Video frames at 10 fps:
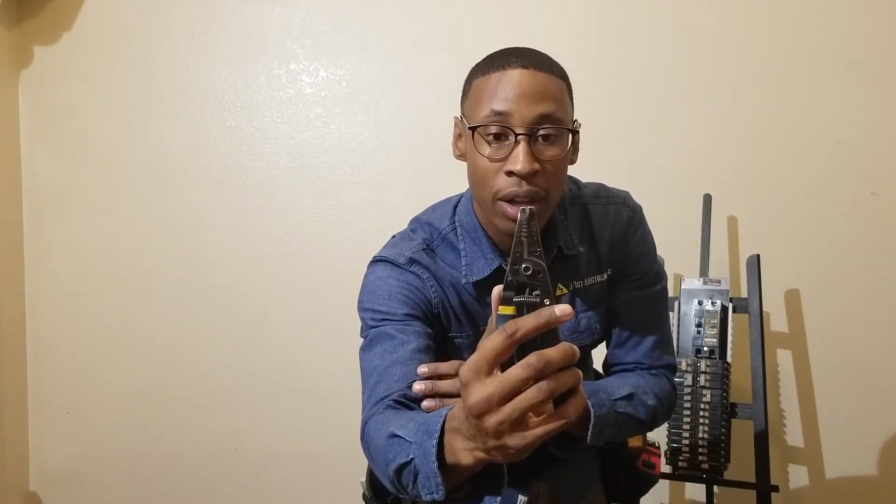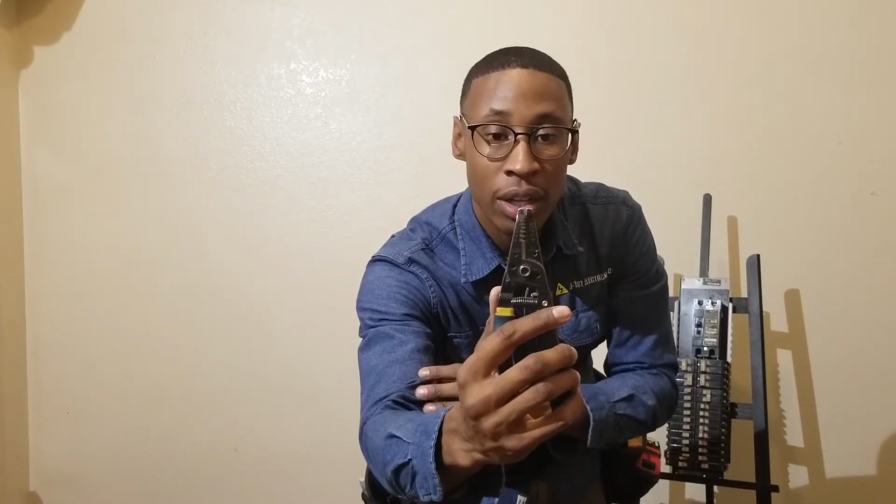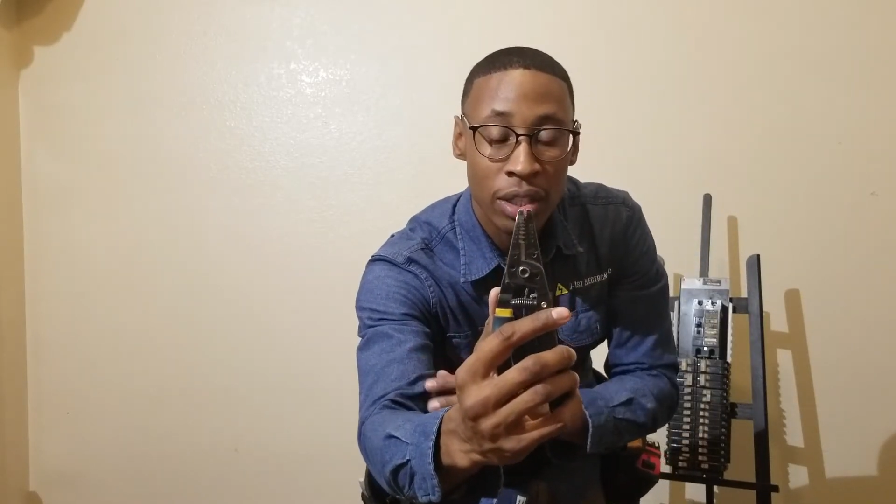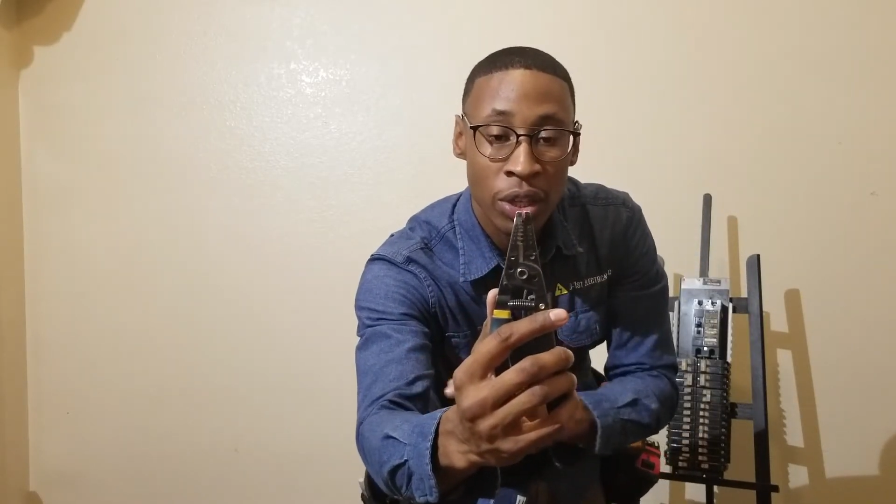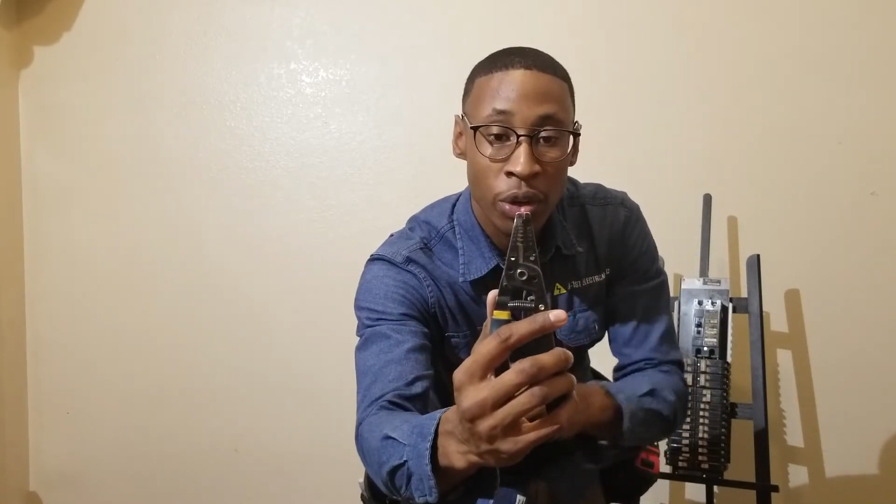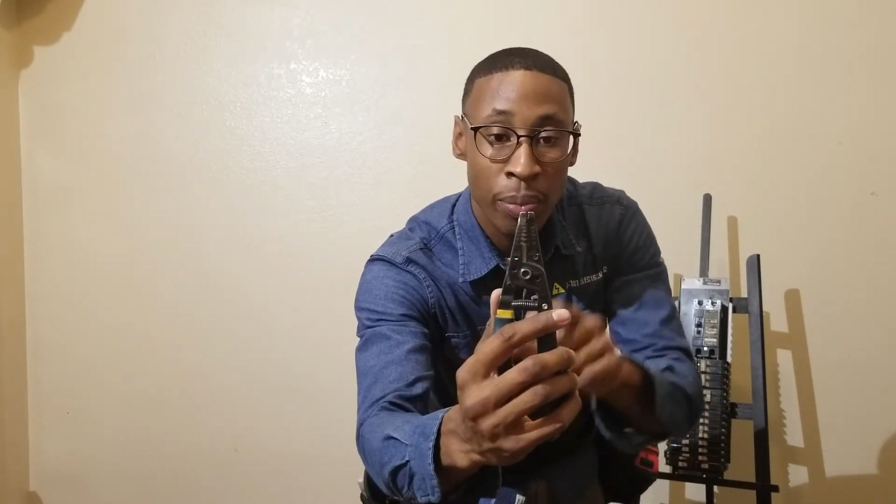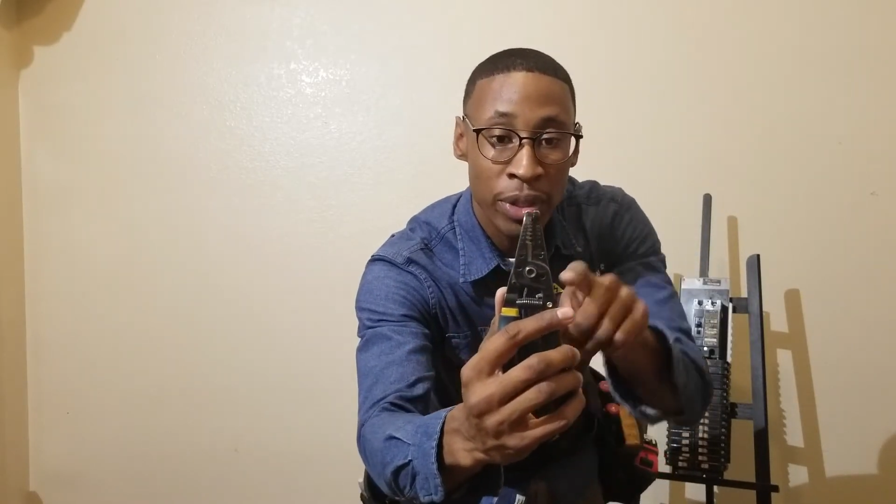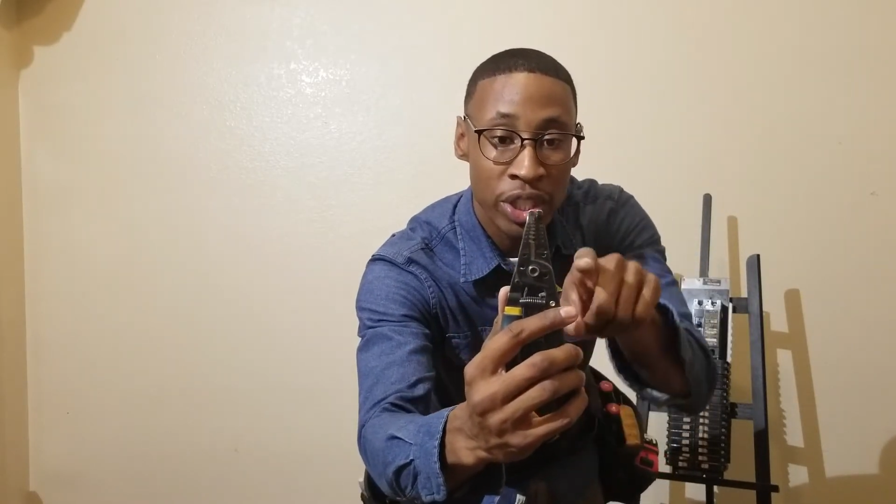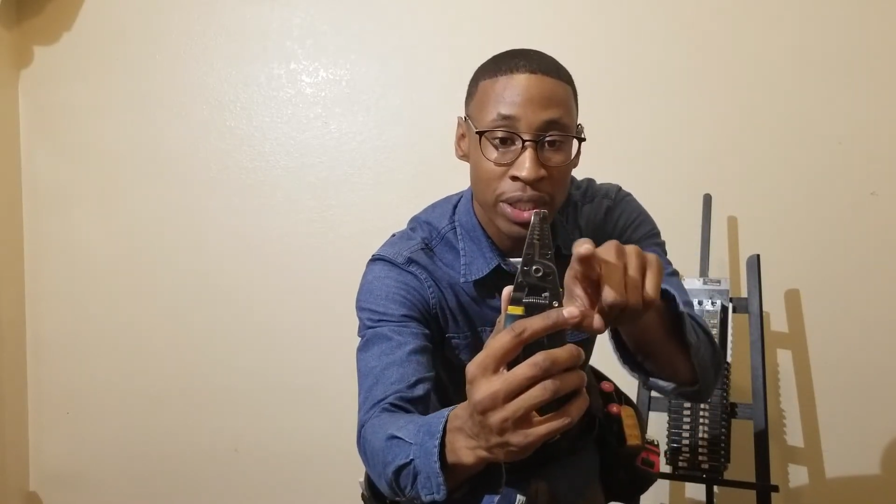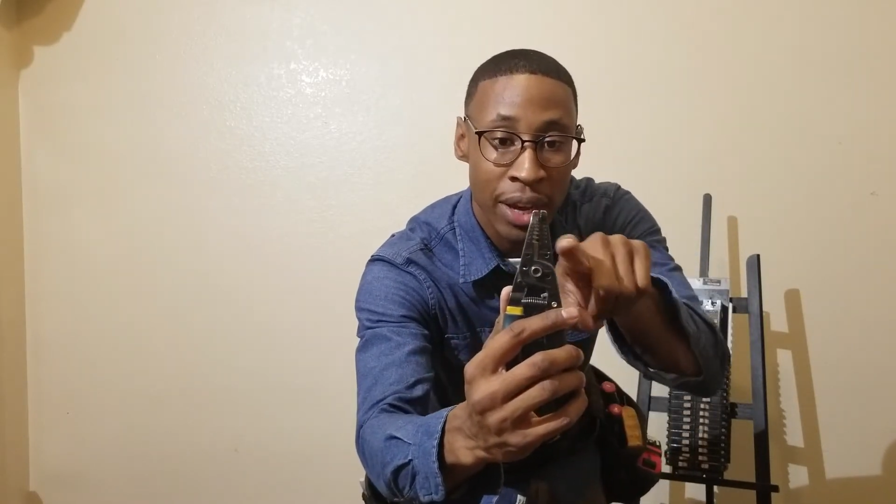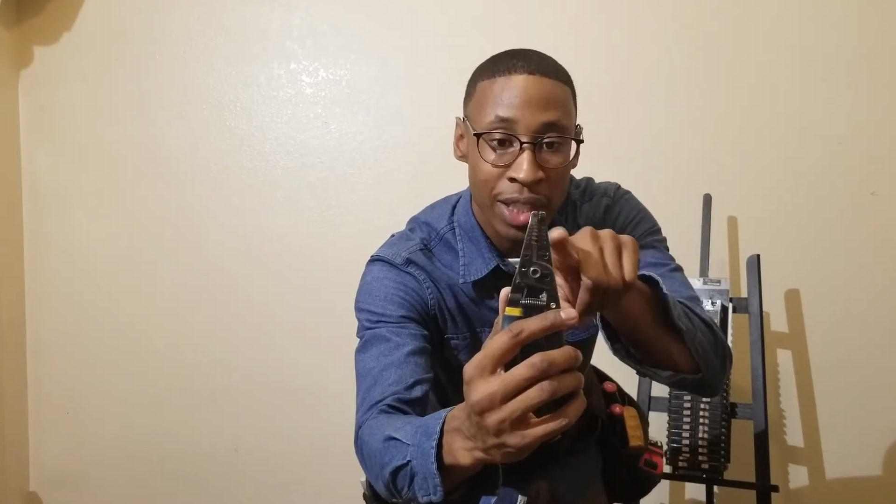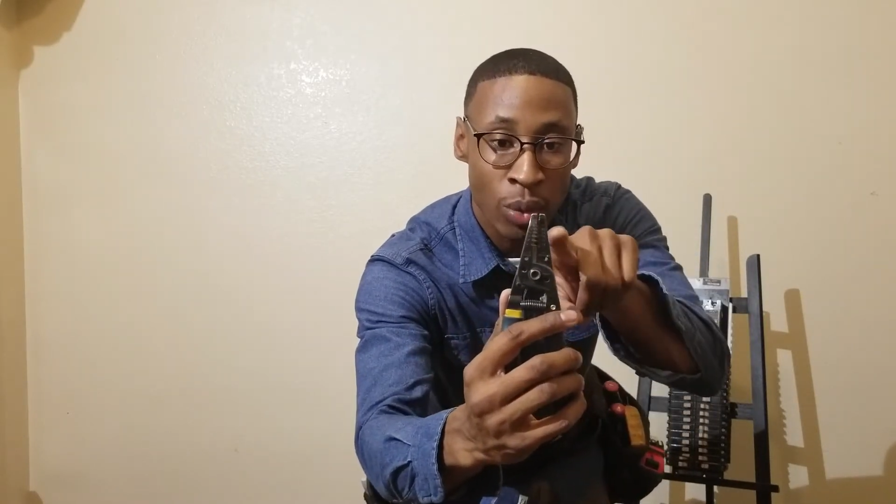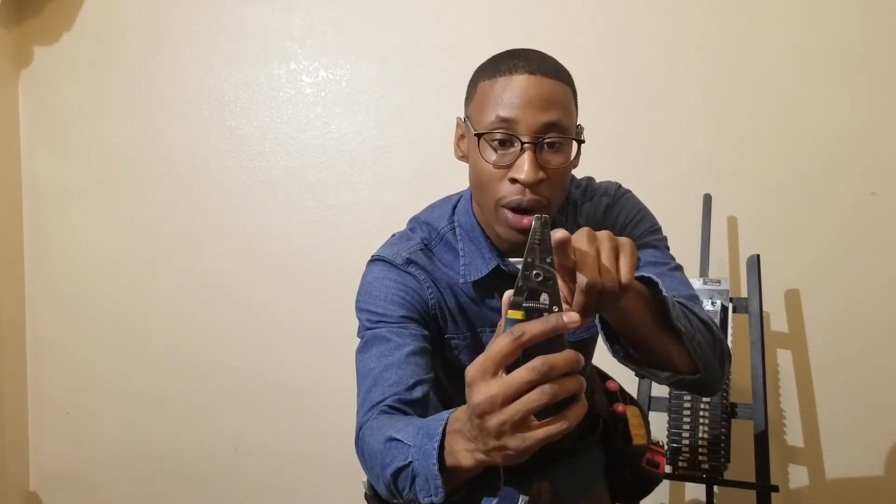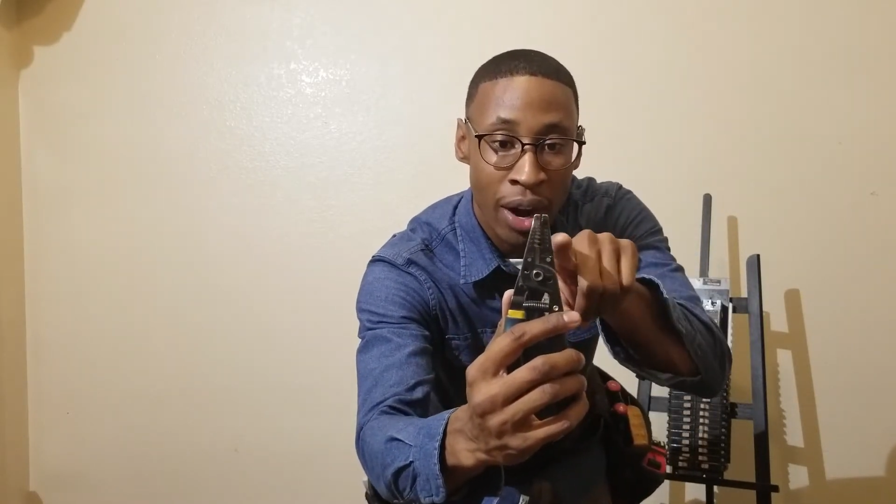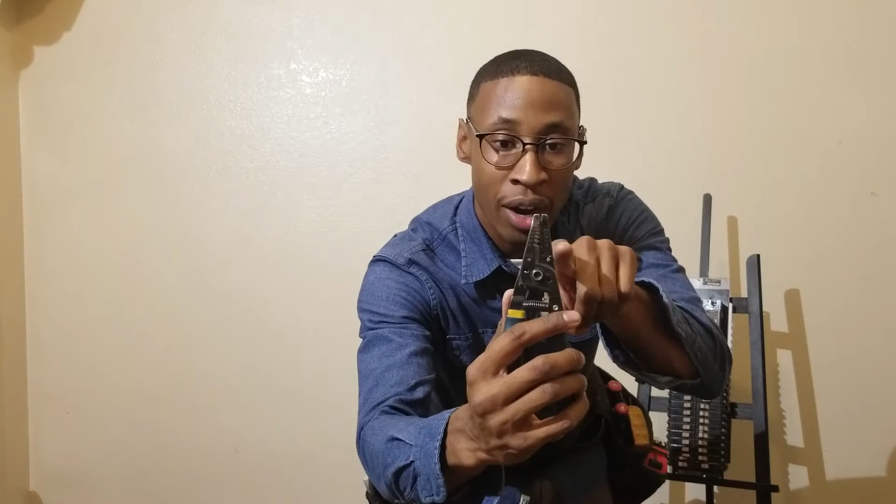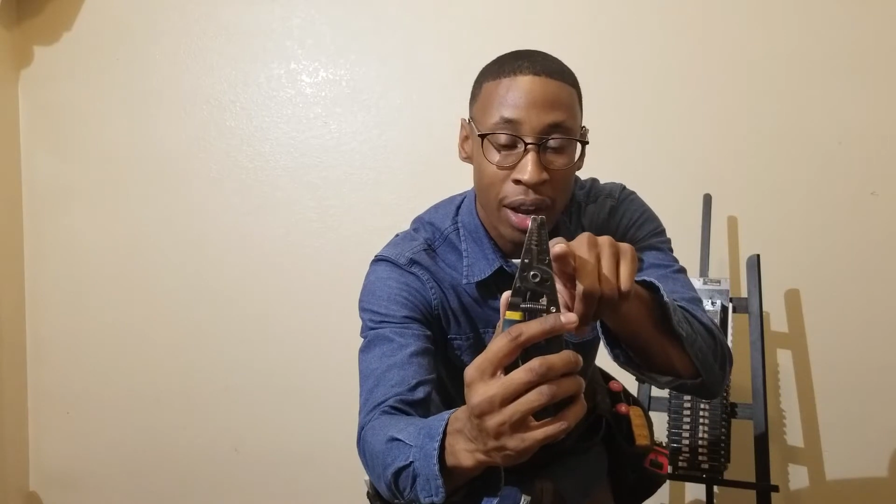So you put your size wire